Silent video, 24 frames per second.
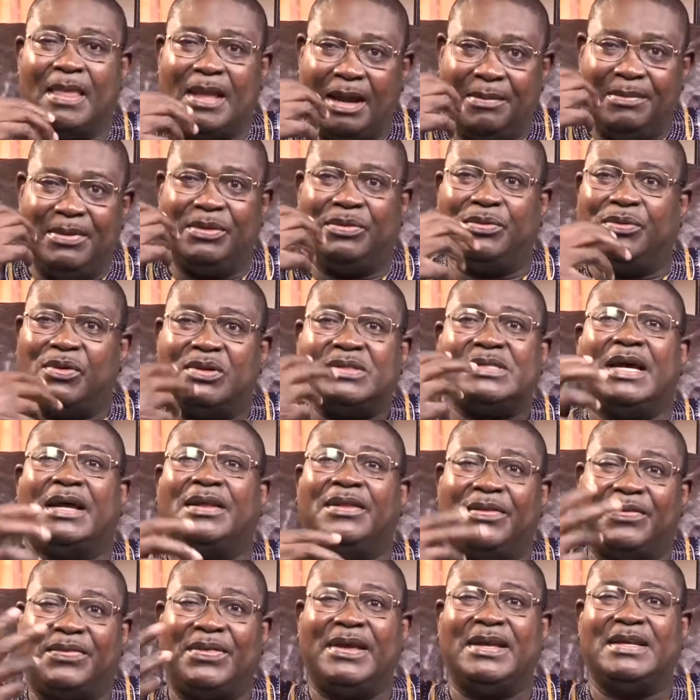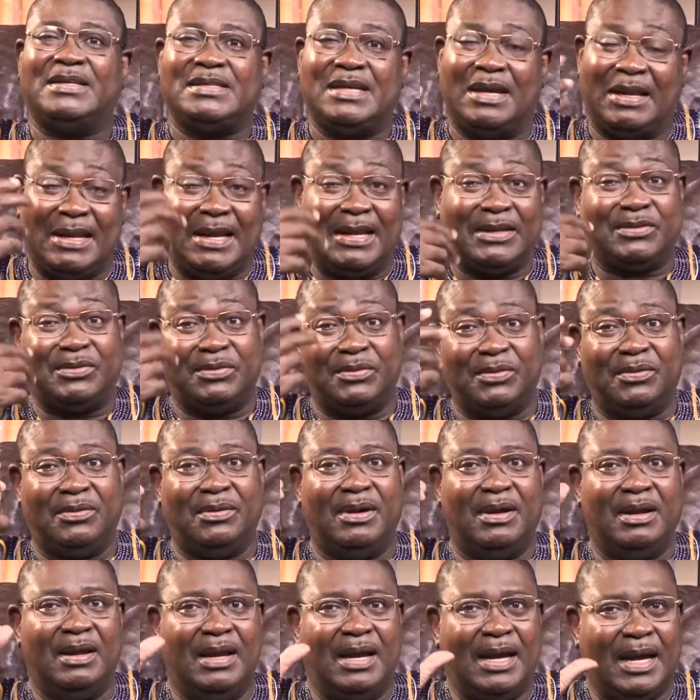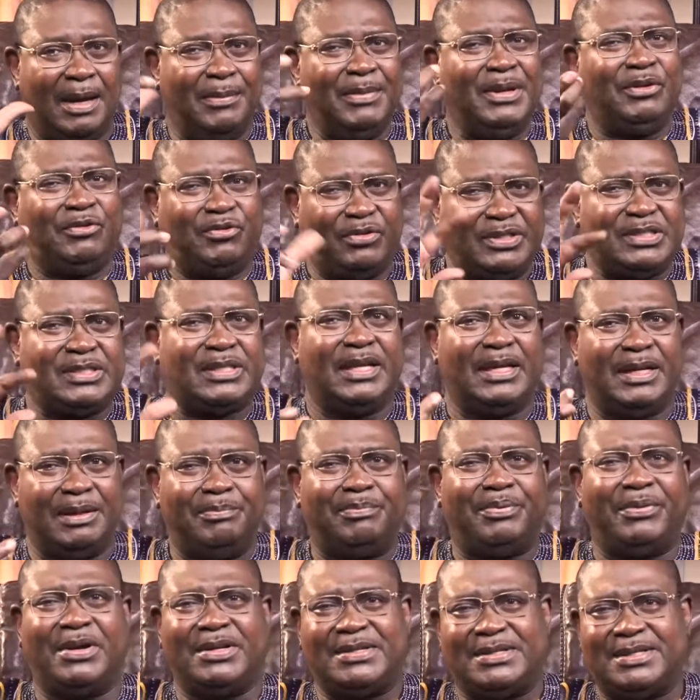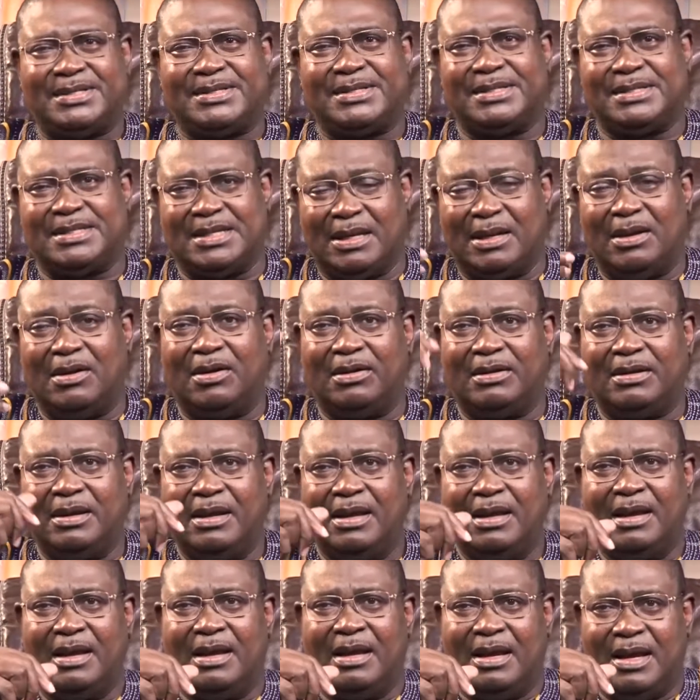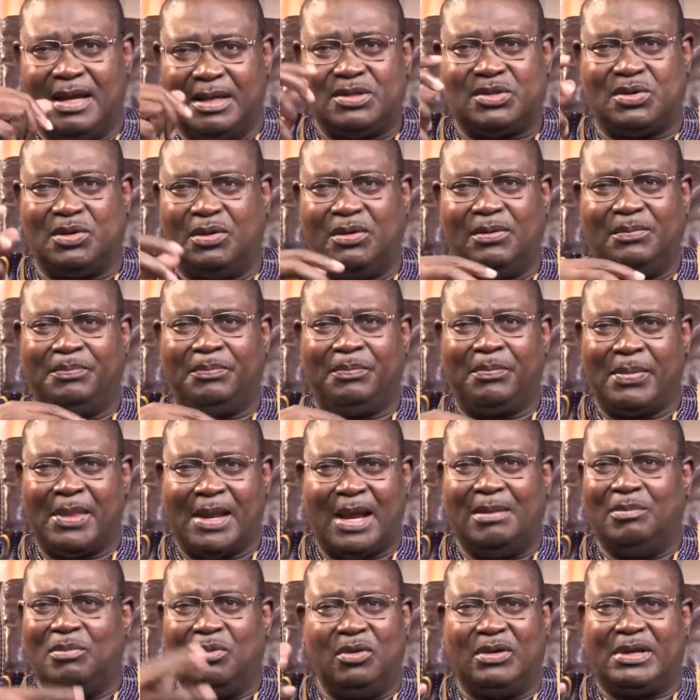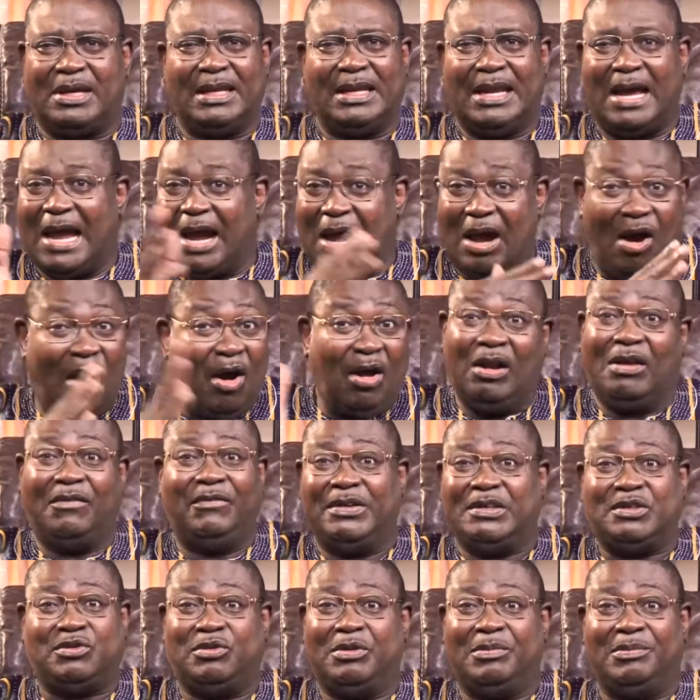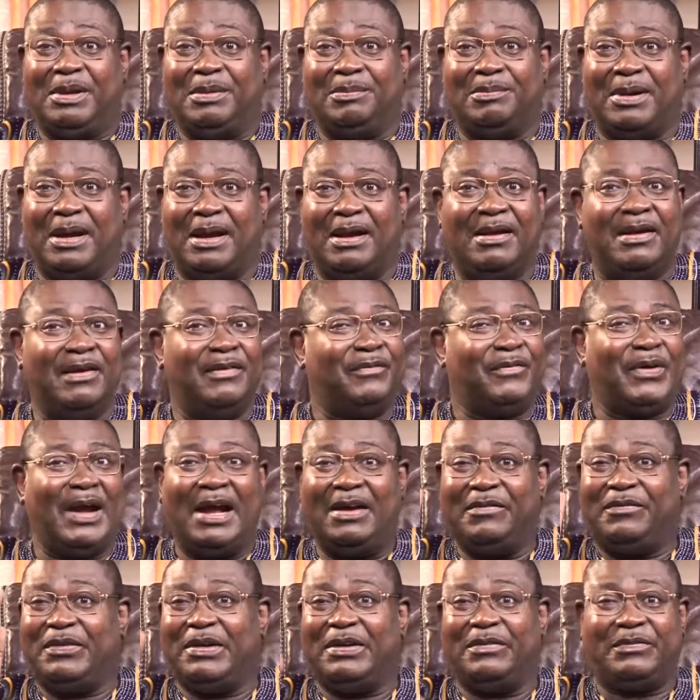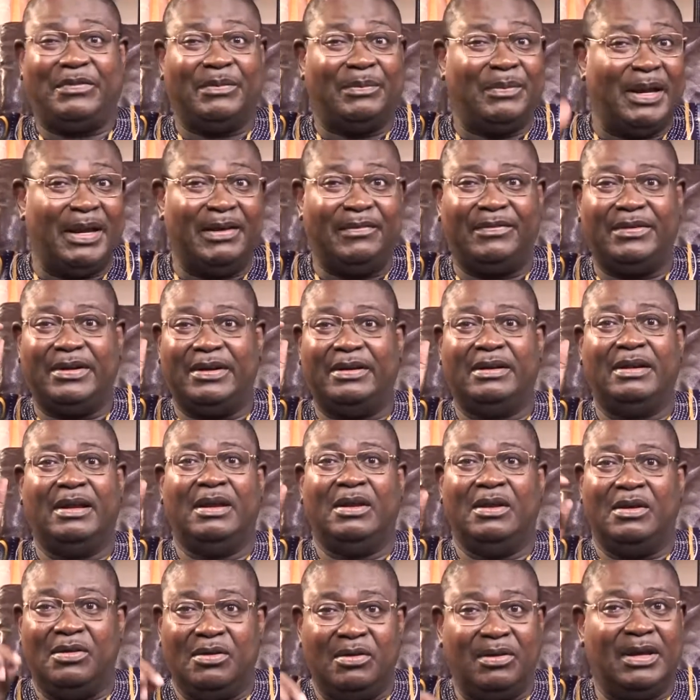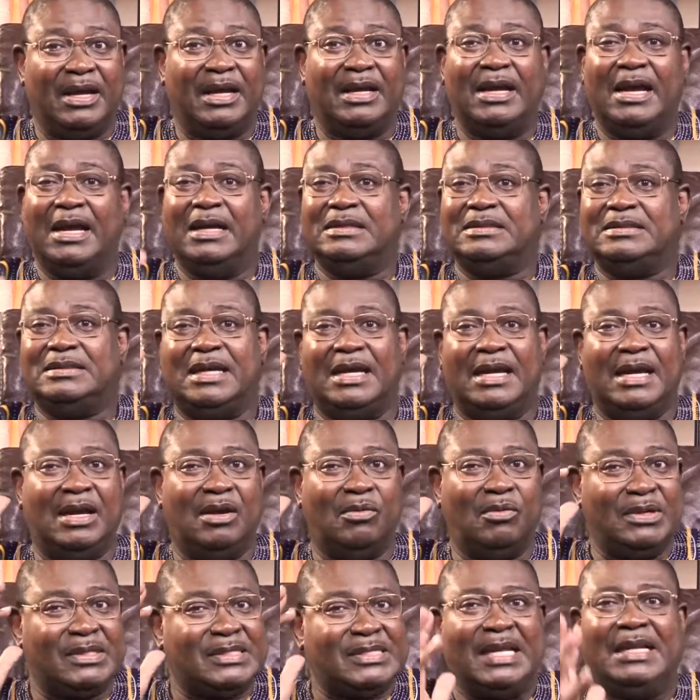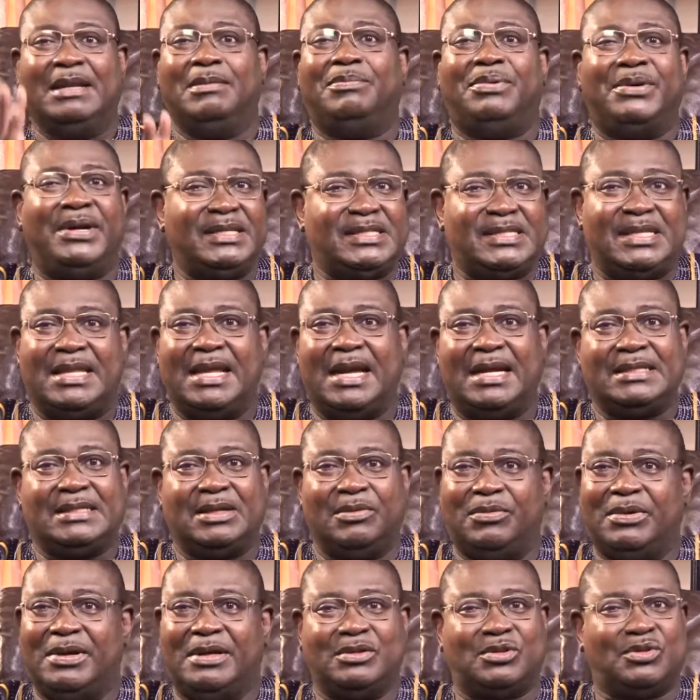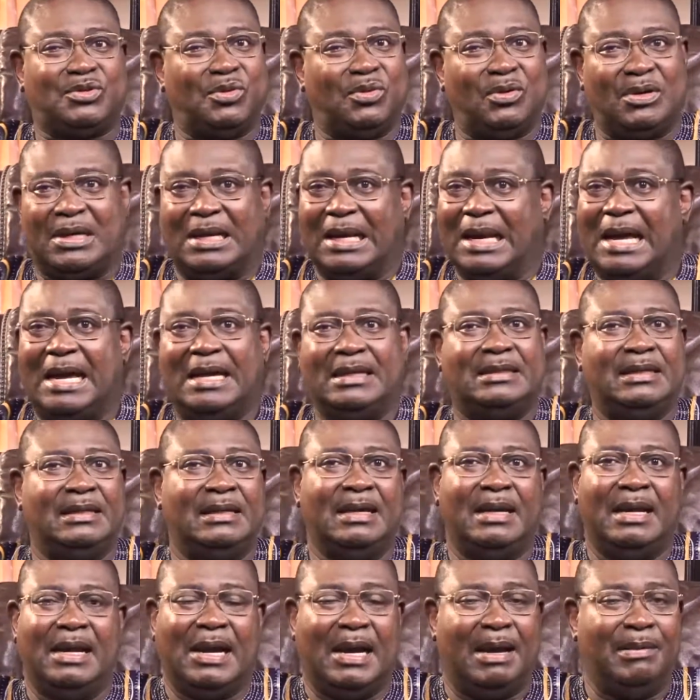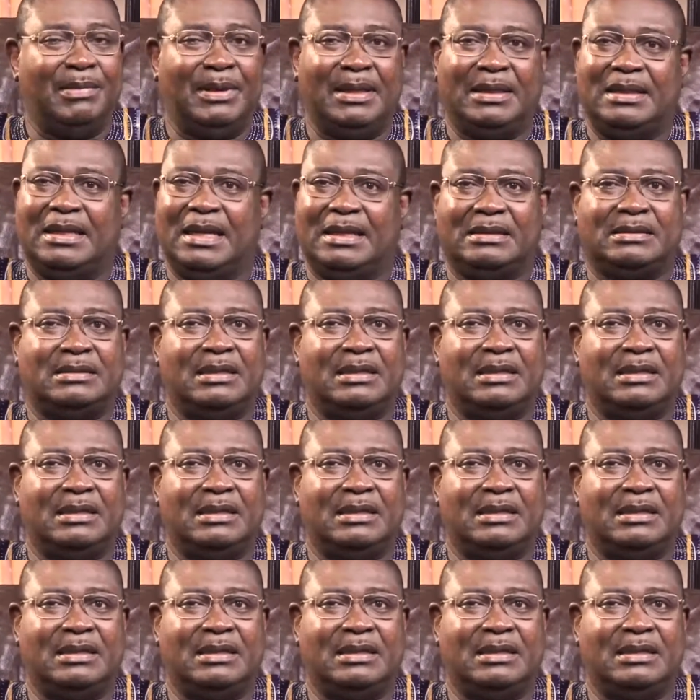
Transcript: Those are the things I like to know. I'm interested in processes a lot. And so I'm looking, all of us remember, fire fell from heaven, and we celebrate that, and we are so glad, that